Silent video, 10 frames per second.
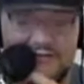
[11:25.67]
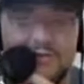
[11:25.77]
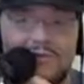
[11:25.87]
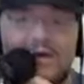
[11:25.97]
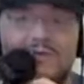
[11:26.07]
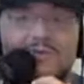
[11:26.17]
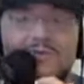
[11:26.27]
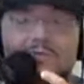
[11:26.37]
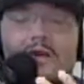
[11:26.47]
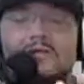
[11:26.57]
you know what, dude?
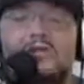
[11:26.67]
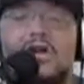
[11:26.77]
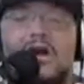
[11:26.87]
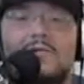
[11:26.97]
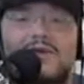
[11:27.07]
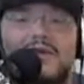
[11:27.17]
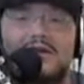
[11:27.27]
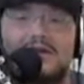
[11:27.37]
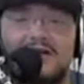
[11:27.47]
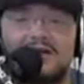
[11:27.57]
Why don't you come
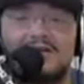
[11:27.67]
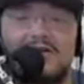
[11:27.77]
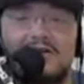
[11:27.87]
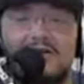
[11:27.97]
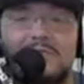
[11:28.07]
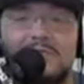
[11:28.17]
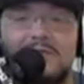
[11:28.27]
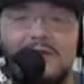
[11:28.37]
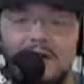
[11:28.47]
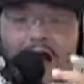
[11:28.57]
here and say you're in the
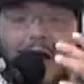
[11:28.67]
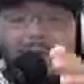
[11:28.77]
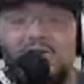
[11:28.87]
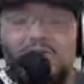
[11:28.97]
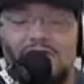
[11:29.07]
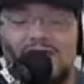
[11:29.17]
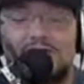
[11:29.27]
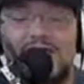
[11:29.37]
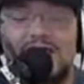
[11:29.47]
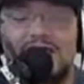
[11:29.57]
building? I want you to
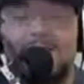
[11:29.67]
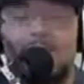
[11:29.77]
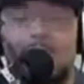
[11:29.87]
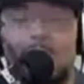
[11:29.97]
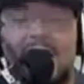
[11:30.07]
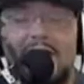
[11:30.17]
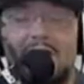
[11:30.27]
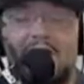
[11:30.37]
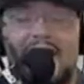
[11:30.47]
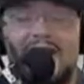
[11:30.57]
explain to the people why you
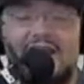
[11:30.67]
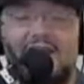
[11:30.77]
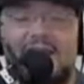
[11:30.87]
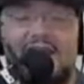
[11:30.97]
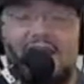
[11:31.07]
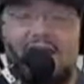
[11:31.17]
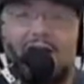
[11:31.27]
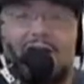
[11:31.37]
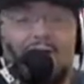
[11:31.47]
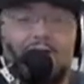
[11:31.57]
are not here right now.
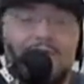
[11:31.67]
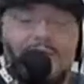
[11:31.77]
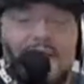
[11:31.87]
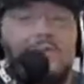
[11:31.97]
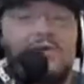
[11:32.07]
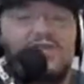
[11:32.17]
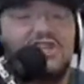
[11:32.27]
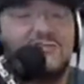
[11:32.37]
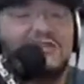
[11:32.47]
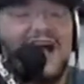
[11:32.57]
Don't give me that bullshit.
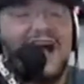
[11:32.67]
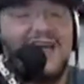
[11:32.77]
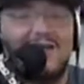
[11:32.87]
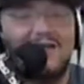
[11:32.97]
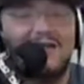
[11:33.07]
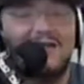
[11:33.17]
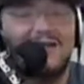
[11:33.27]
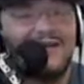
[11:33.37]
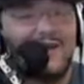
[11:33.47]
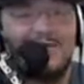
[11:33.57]
I'm tired.
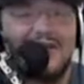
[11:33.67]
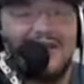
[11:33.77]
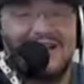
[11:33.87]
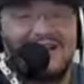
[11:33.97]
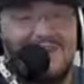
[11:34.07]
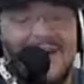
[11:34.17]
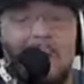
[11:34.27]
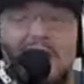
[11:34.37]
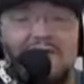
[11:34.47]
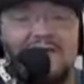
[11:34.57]
I don't want to hear that shit, man. I
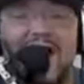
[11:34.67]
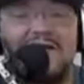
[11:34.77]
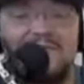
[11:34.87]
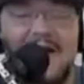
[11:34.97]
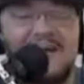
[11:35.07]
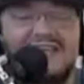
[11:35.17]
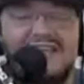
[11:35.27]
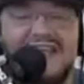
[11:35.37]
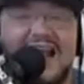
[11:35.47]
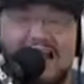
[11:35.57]
walk 5 miles a
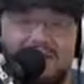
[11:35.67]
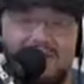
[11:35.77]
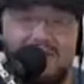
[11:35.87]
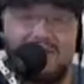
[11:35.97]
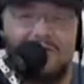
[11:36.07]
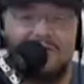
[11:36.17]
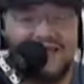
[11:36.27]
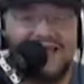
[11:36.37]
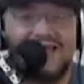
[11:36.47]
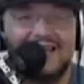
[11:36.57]
night, bro,
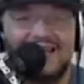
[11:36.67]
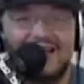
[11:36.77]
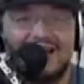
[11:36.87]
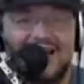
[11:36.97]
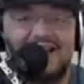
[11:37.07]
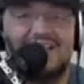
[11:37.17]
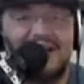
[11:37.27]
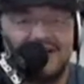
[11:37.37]
okay? At 11